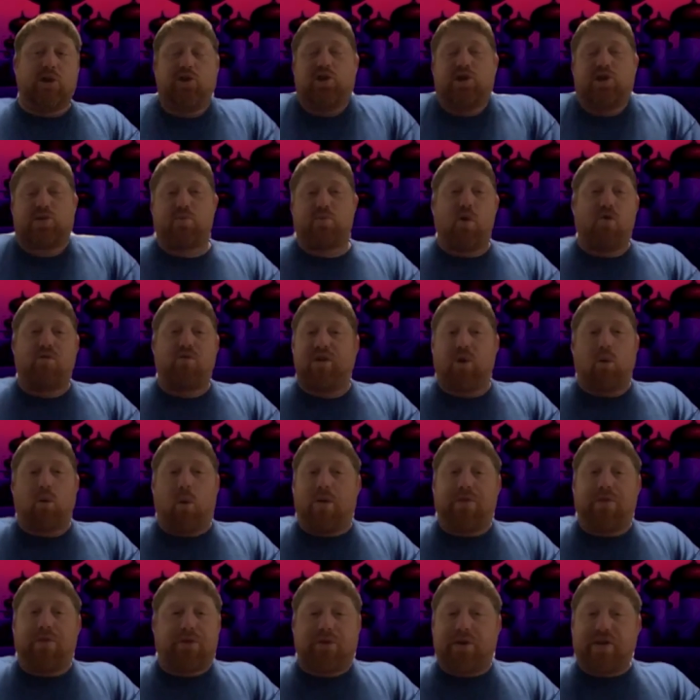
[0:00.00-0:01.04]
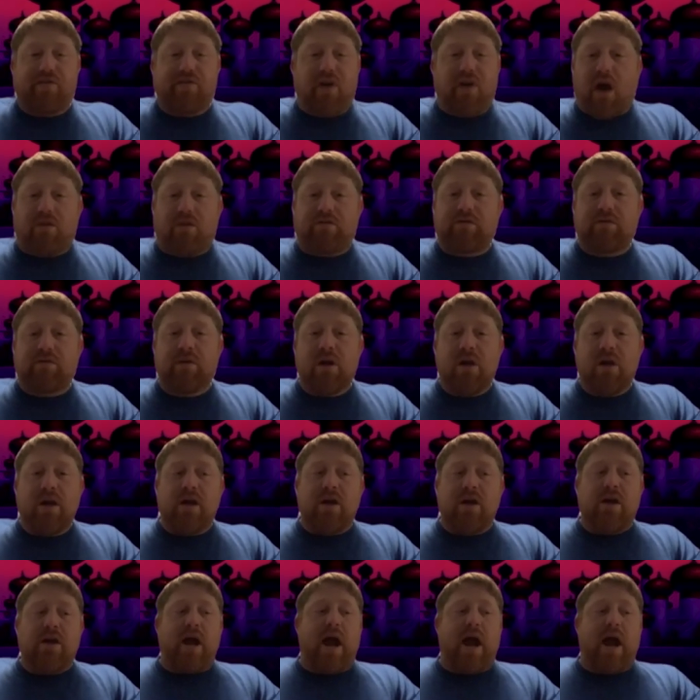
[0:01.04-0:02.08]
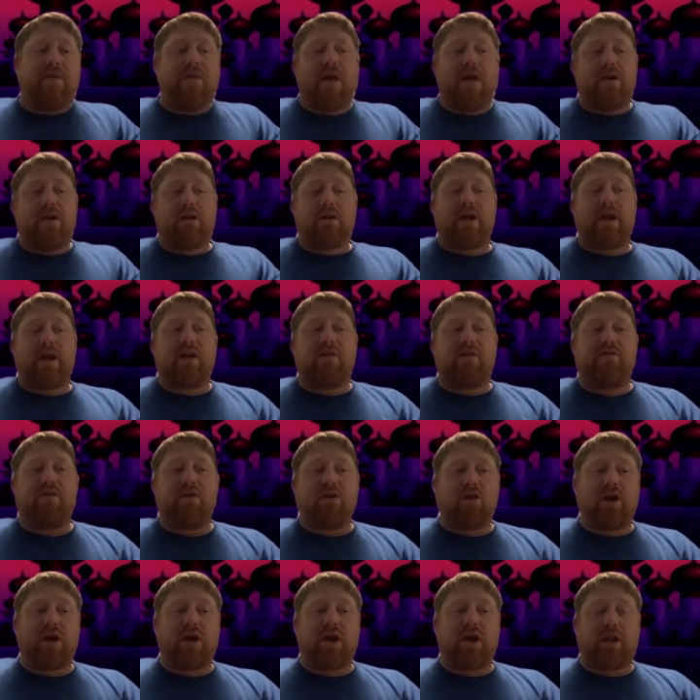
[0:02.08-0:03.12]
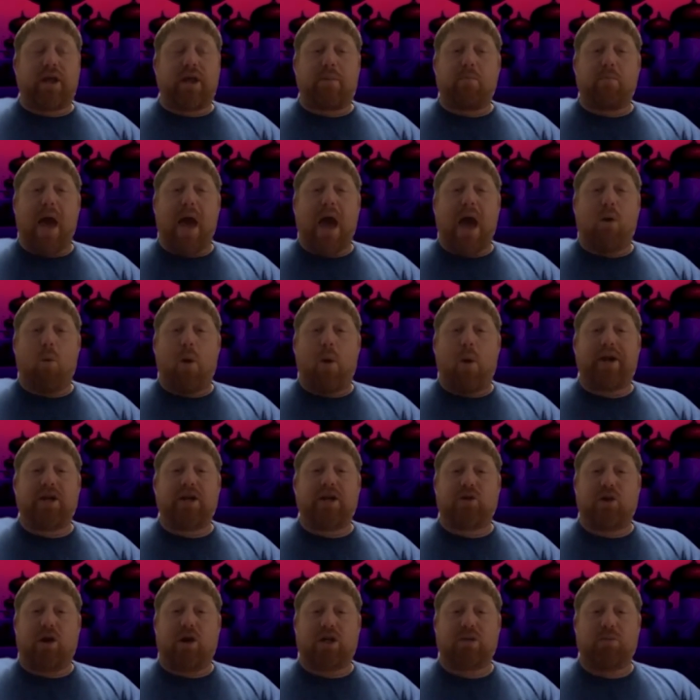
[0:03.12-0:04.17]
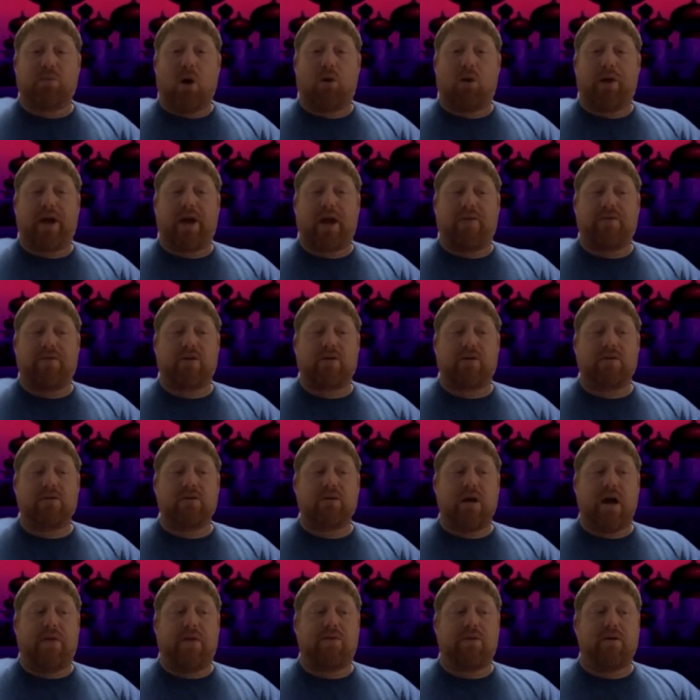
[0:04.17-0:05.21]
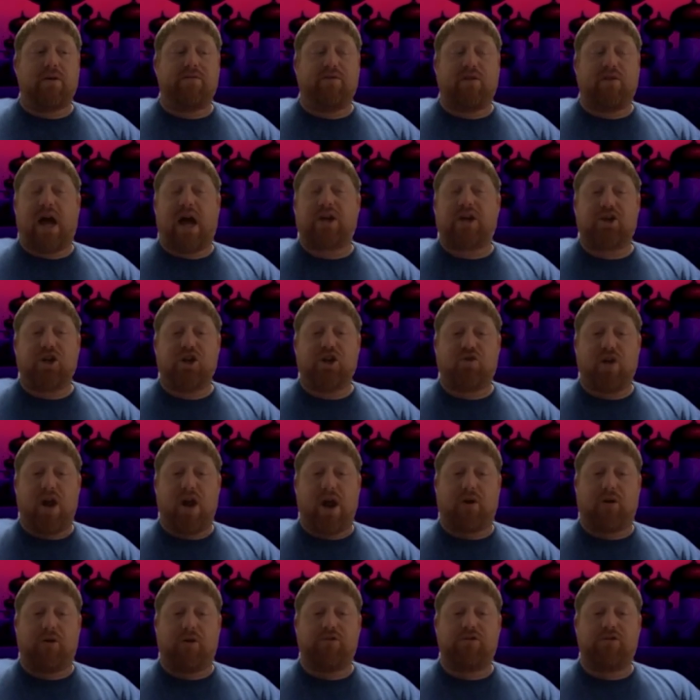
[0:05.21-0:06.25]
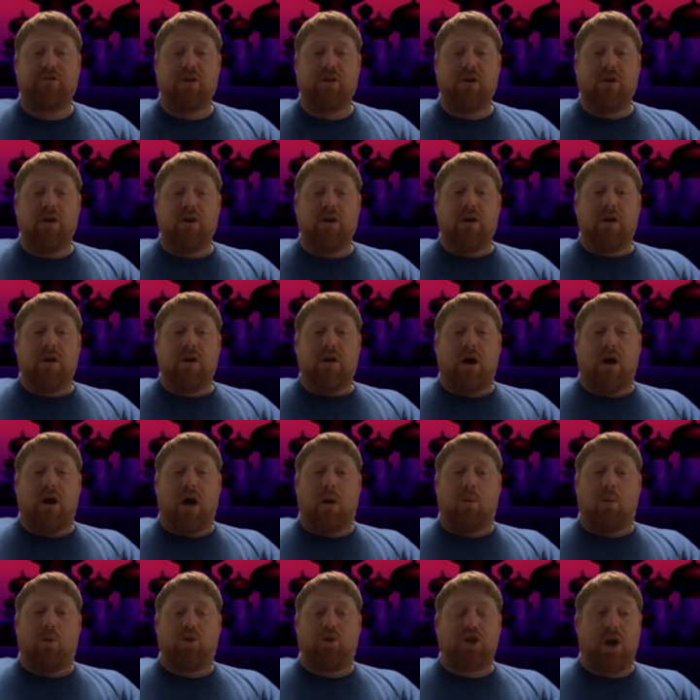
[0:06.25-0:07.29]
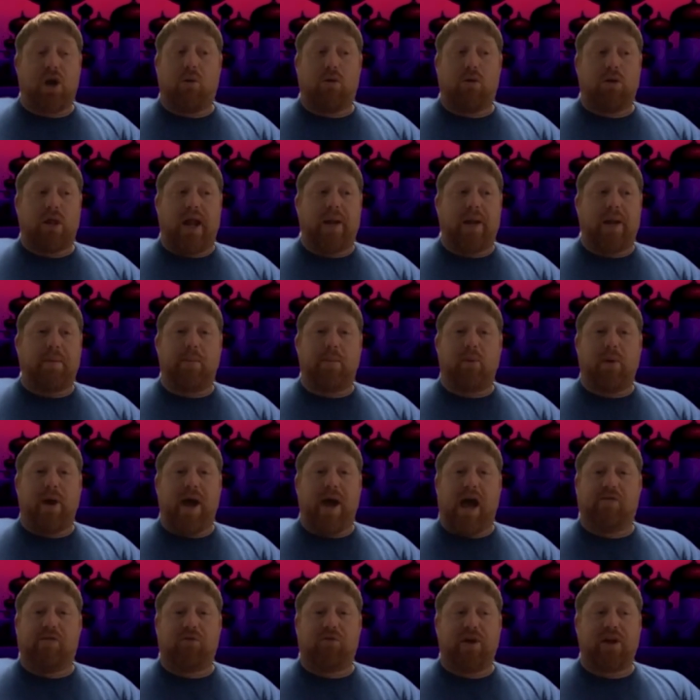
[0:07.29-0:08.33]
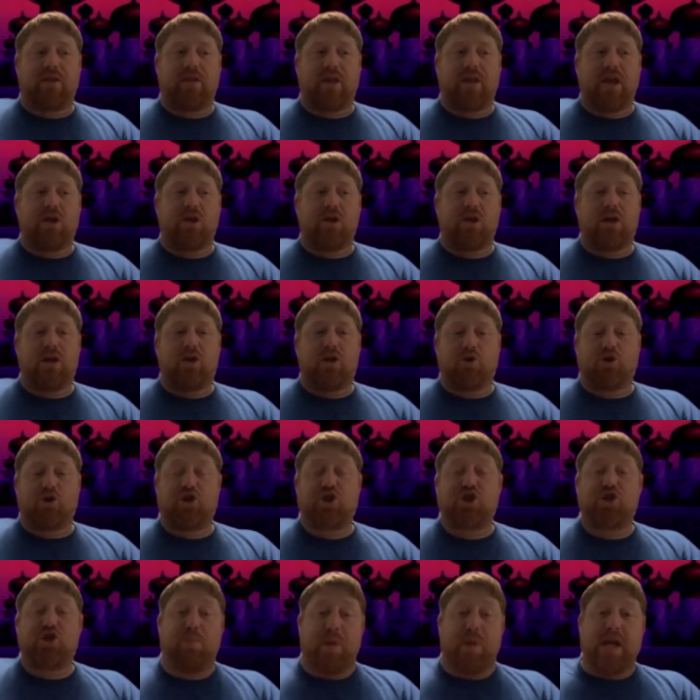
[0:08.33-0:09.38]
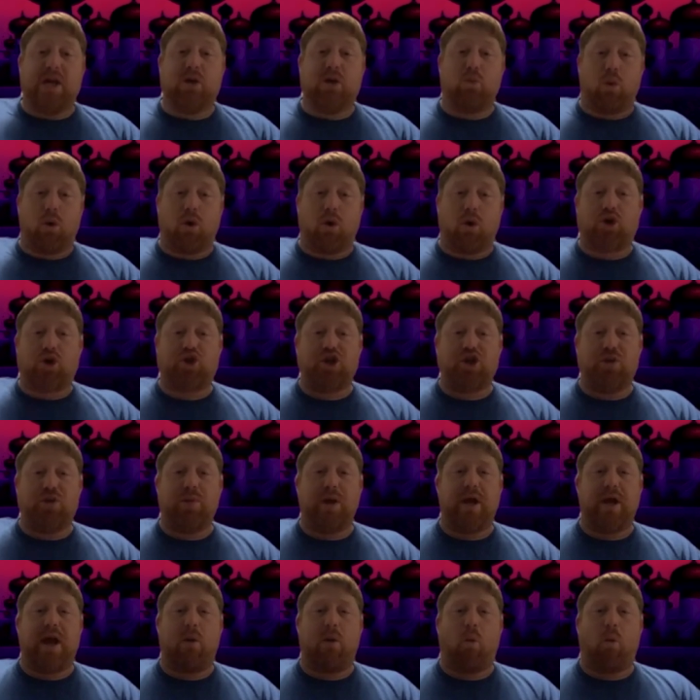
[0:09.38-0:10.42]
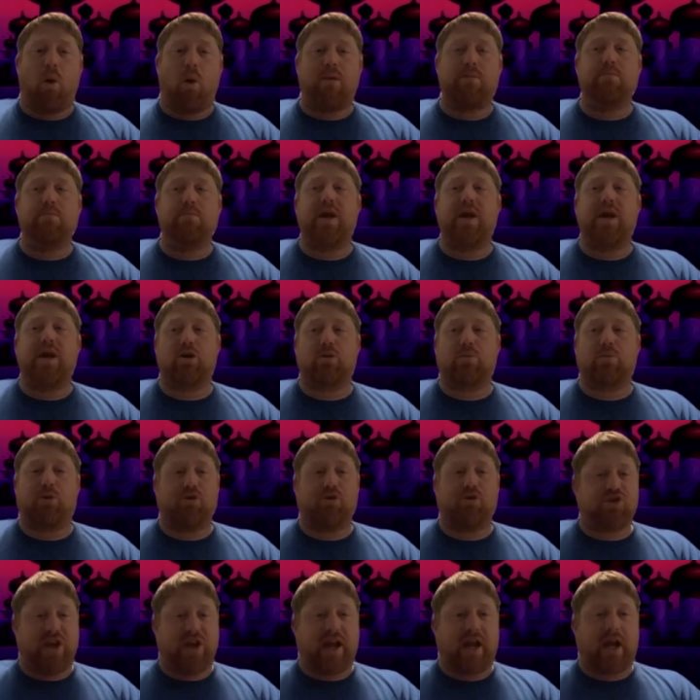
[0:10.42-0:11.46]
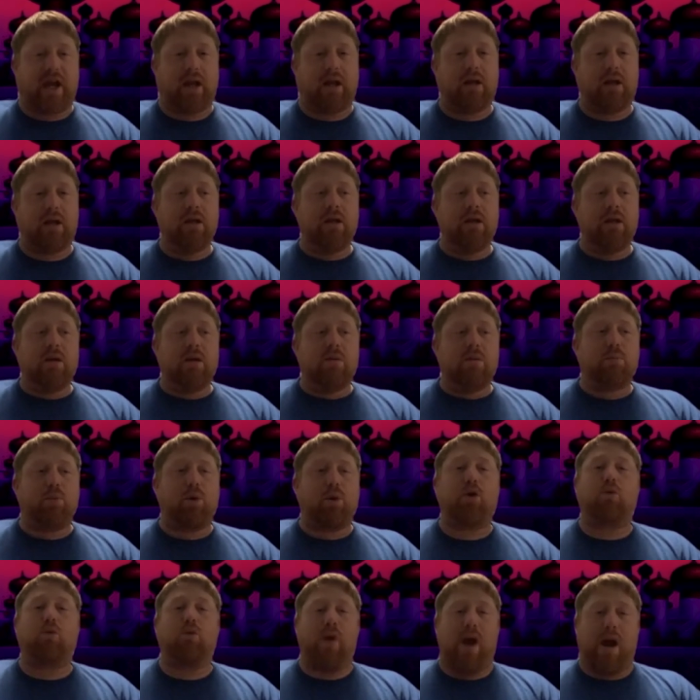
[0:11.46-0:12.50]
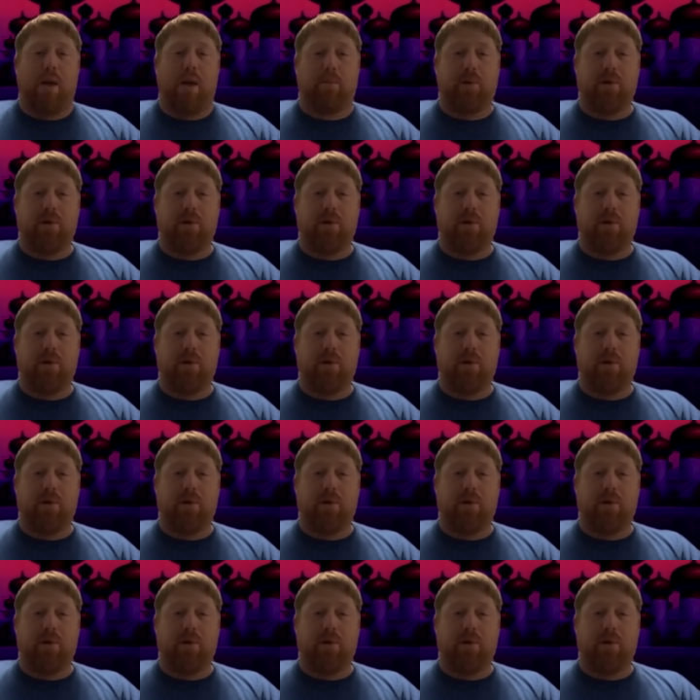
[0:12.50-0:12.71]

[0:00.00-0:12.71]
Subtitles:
moving 135. And then, like, if you look at like Matt Wenning talks about, like on the velocity trackers, which I know a lot of people have, like that your speed work should be at 1 meter per second per rep,